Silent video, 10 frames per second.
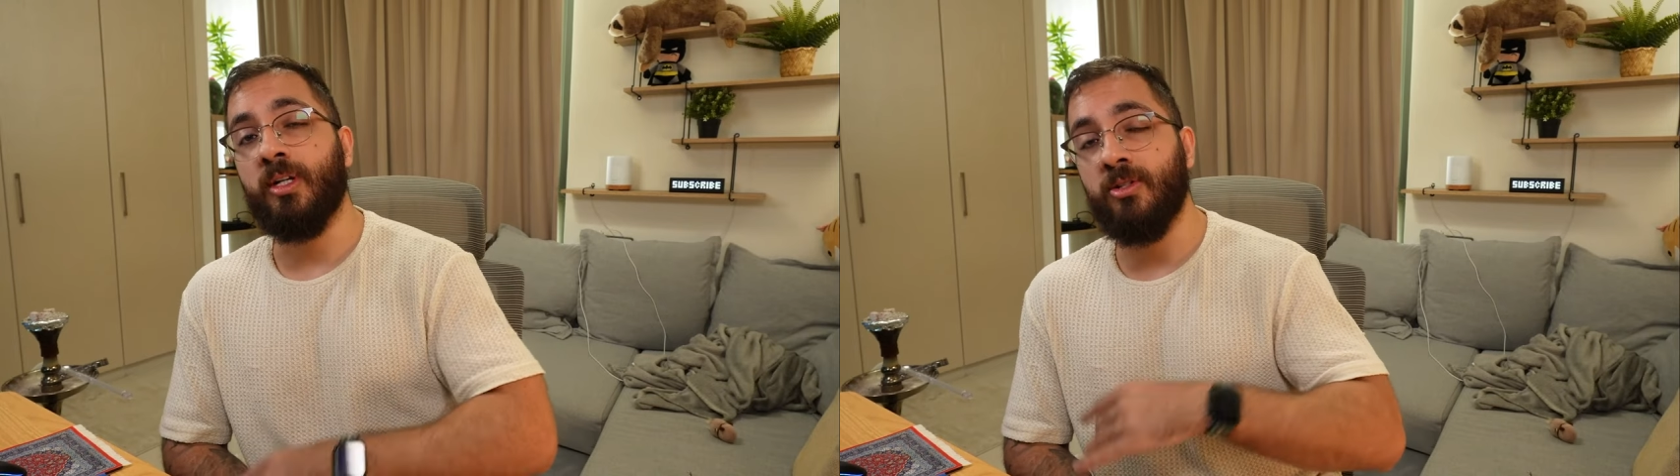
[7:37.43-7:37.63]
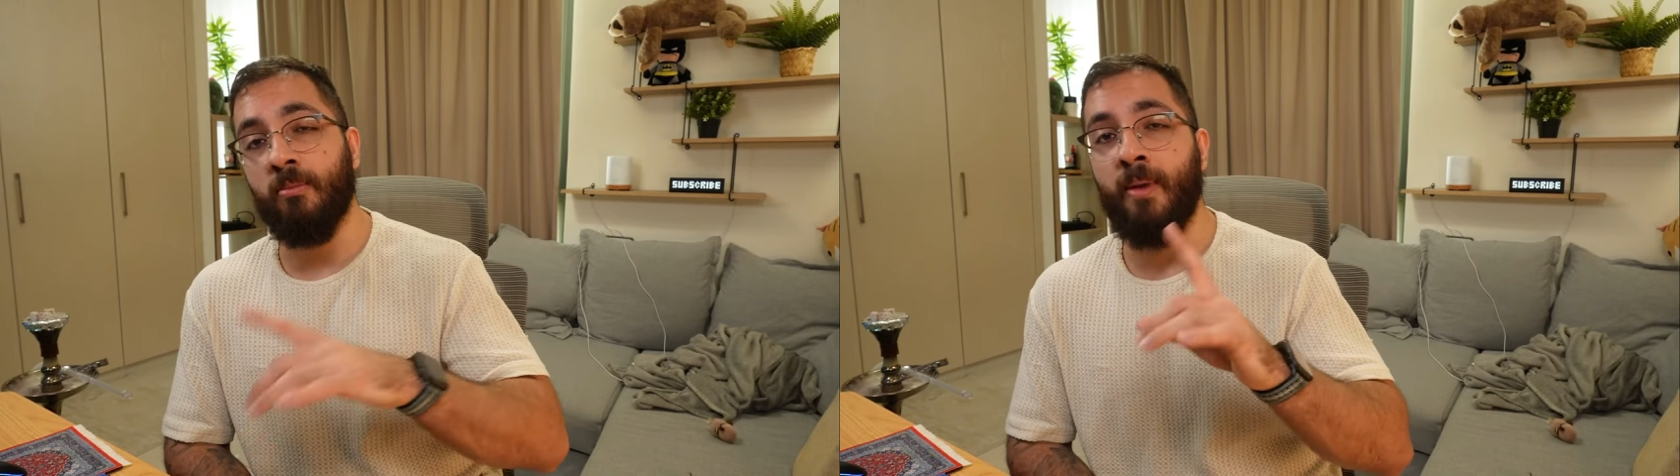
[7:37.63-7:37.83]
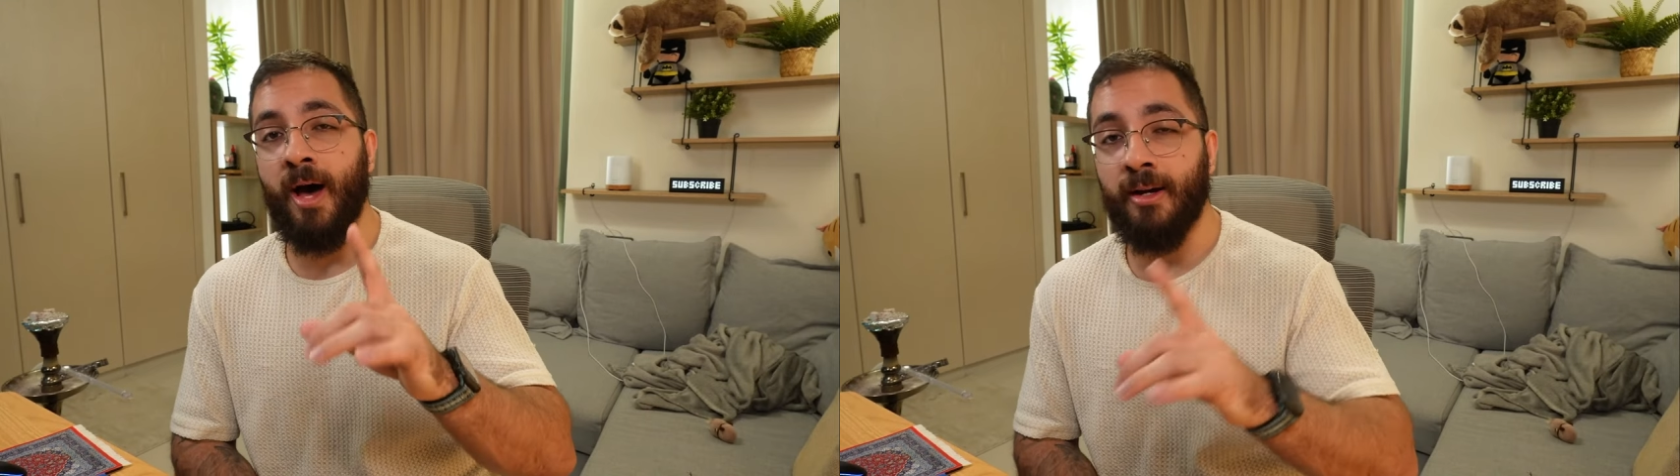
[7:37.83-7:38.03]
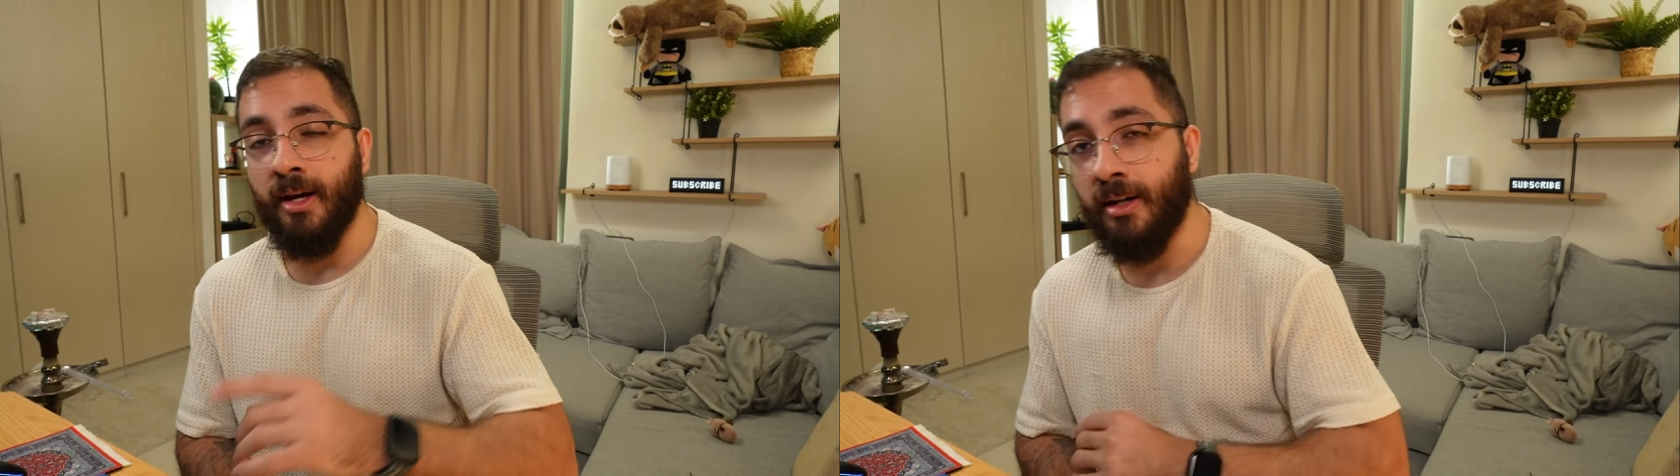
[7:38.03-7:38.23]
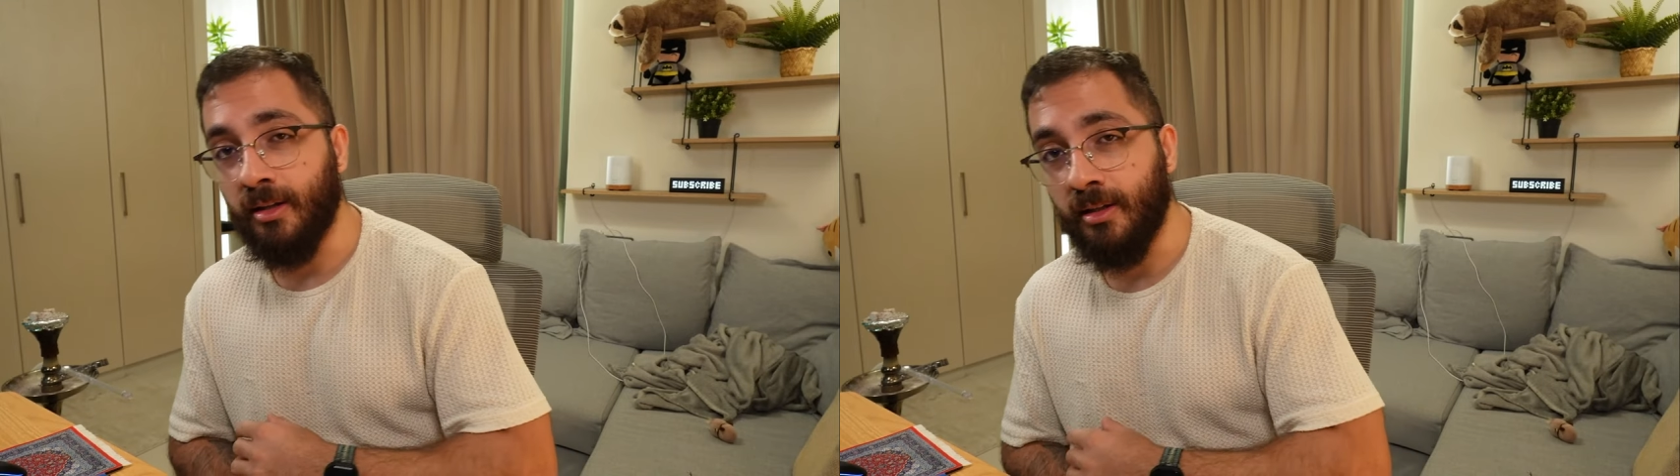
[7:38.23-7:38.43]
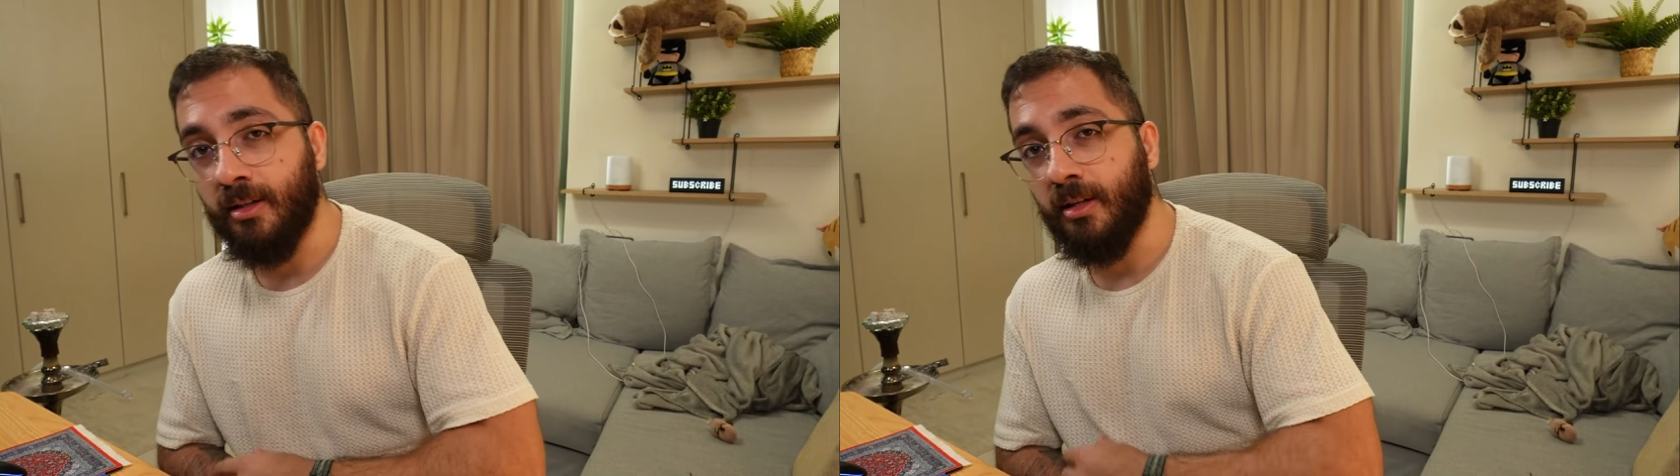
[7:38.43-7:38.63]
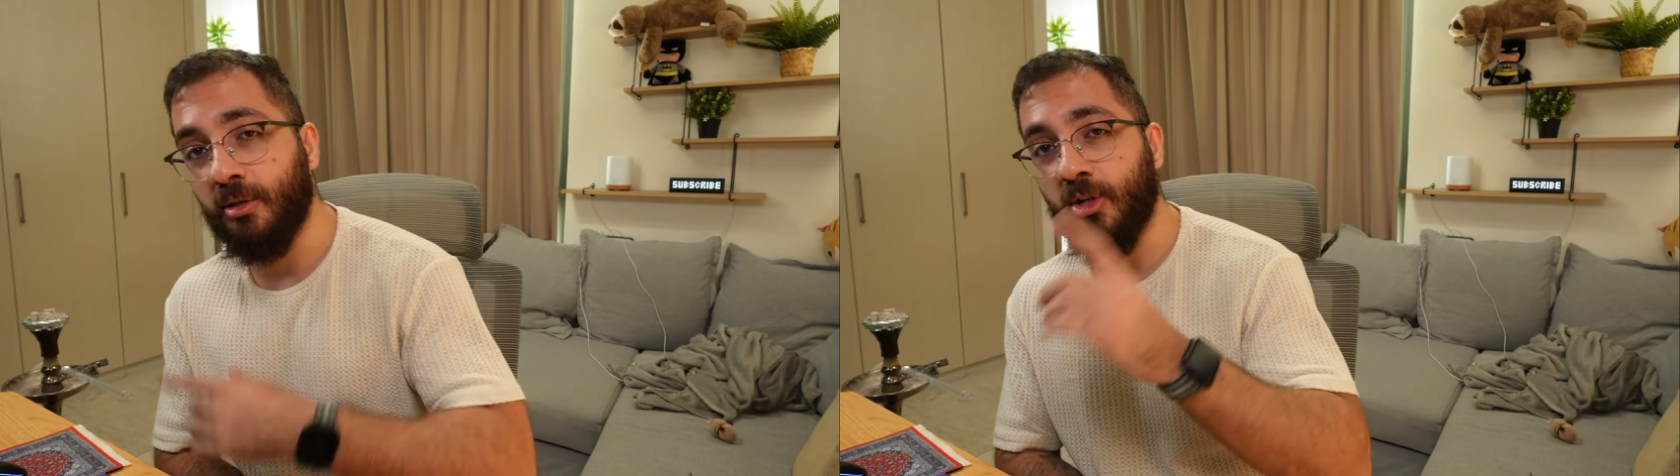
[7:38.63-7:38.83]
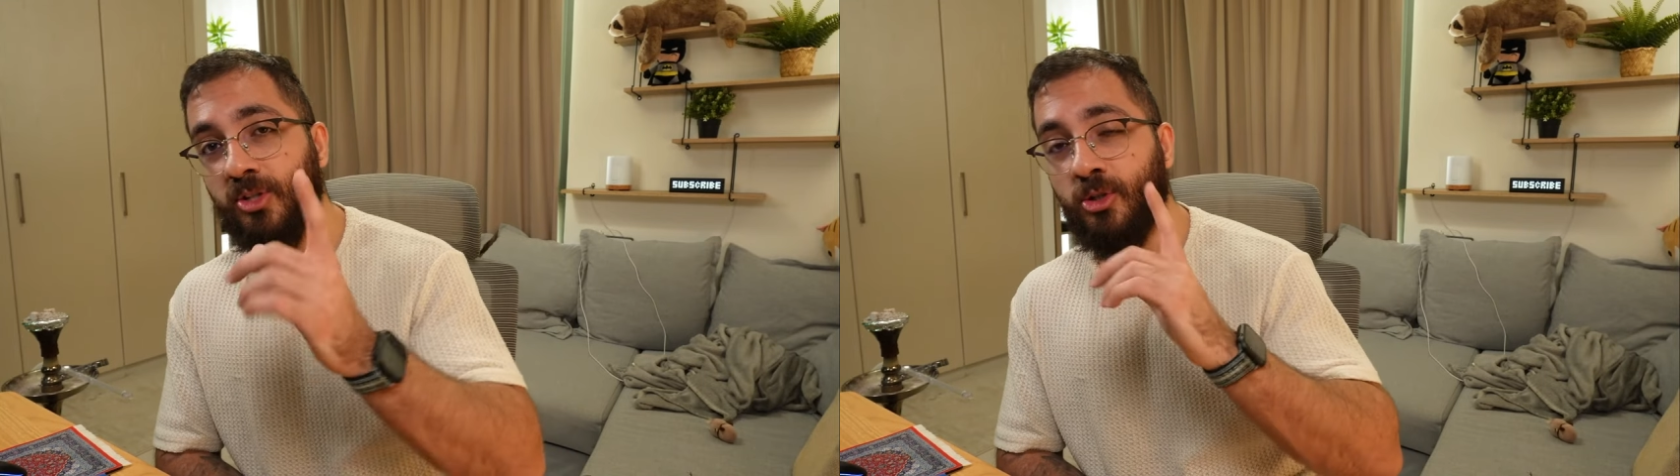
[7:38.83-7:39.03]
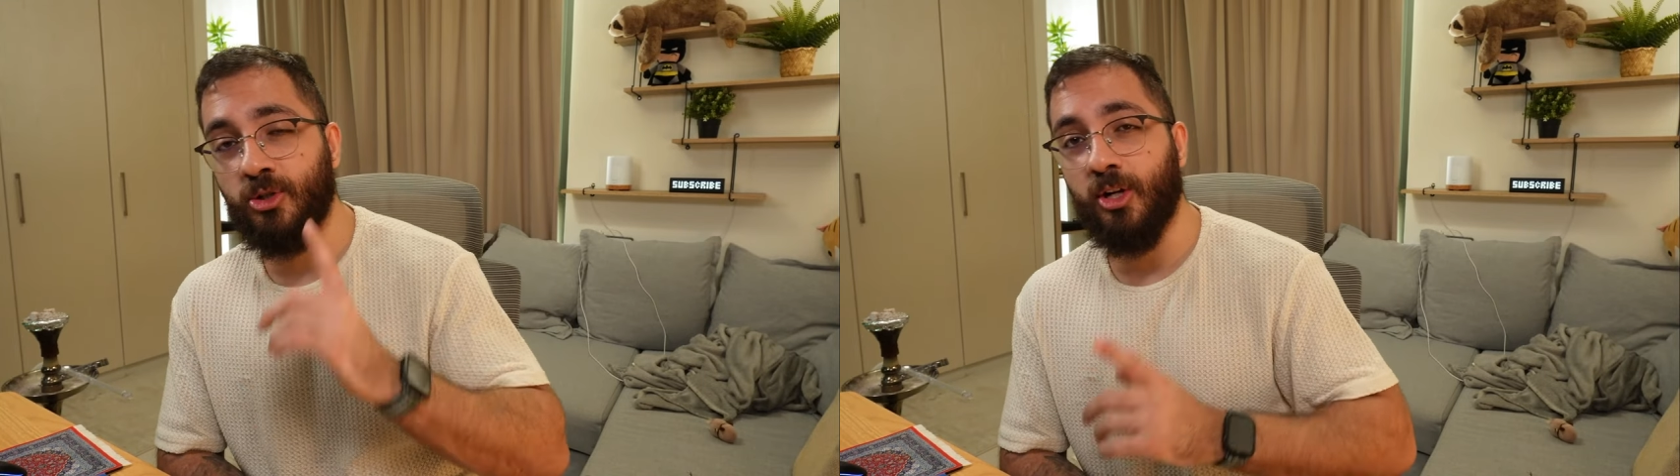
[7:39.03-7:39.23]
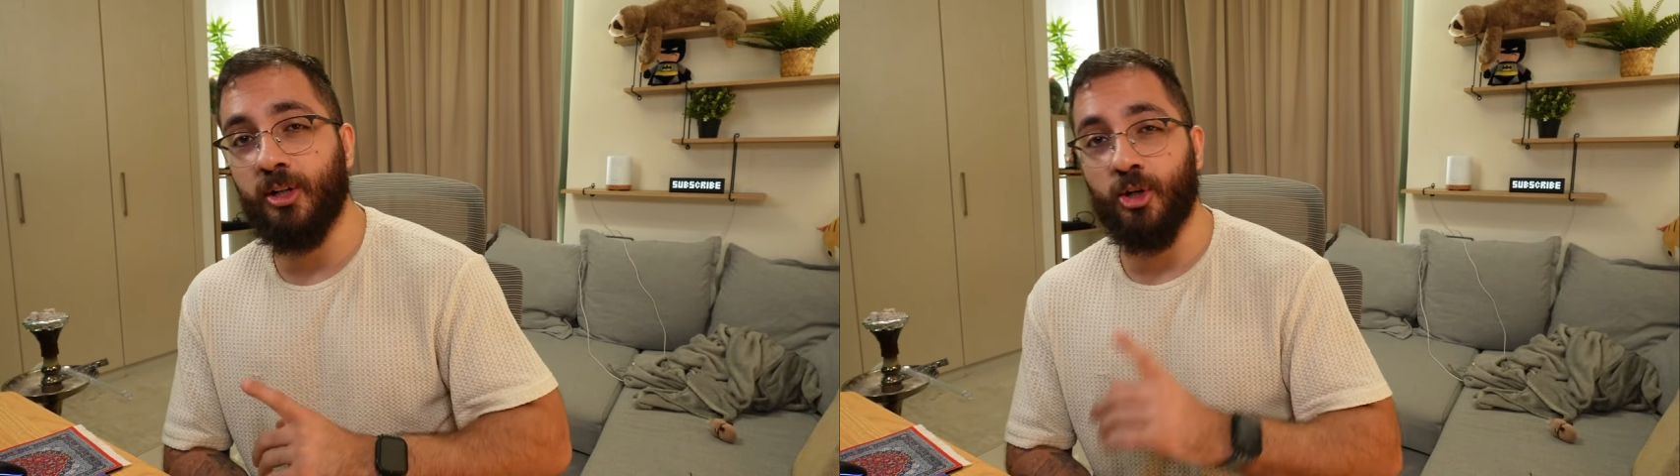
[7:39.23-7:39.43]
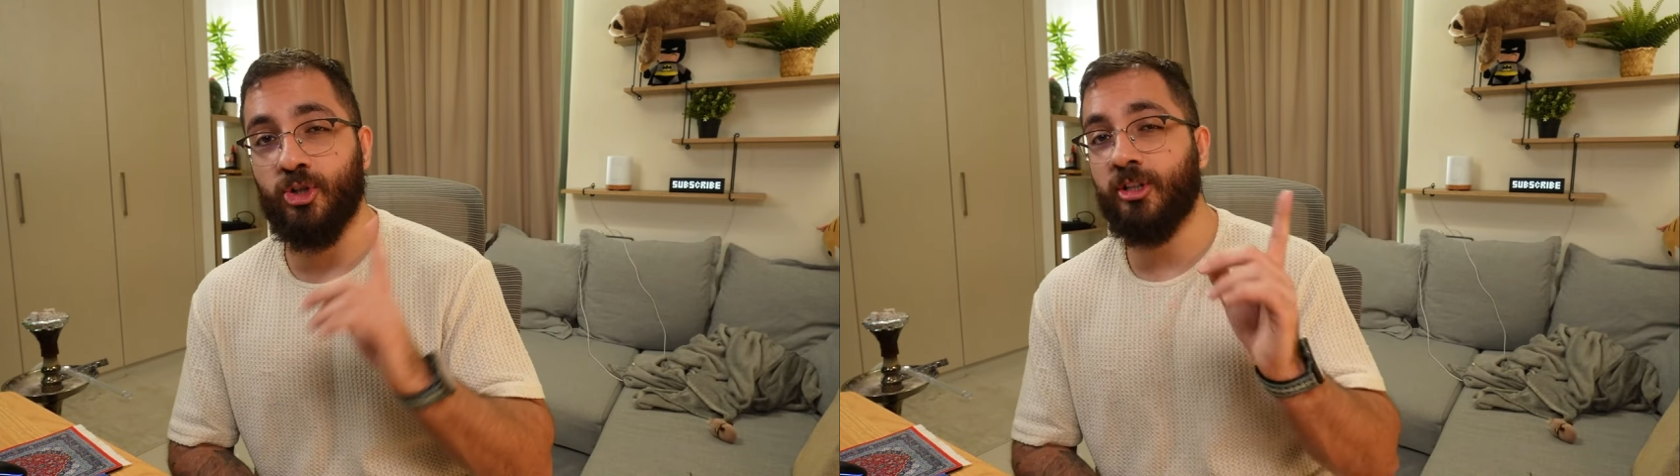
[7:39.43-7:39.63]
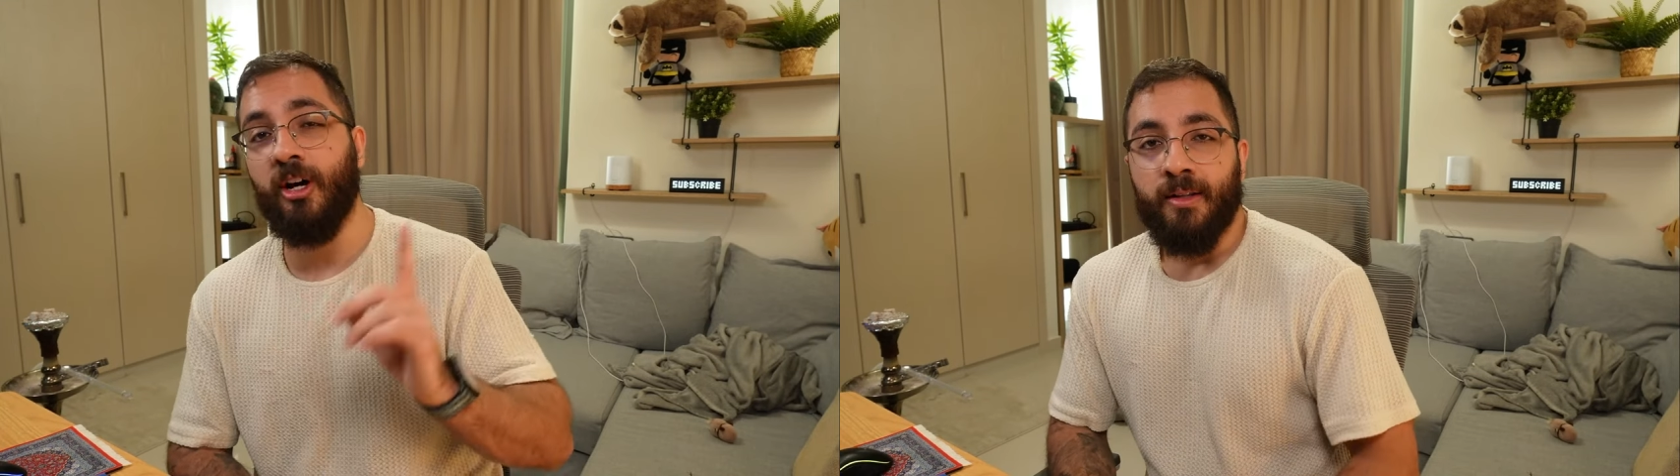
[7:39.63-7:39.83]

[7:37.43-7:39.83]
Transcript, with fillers: He's a man and he doesn't sucker Shatak.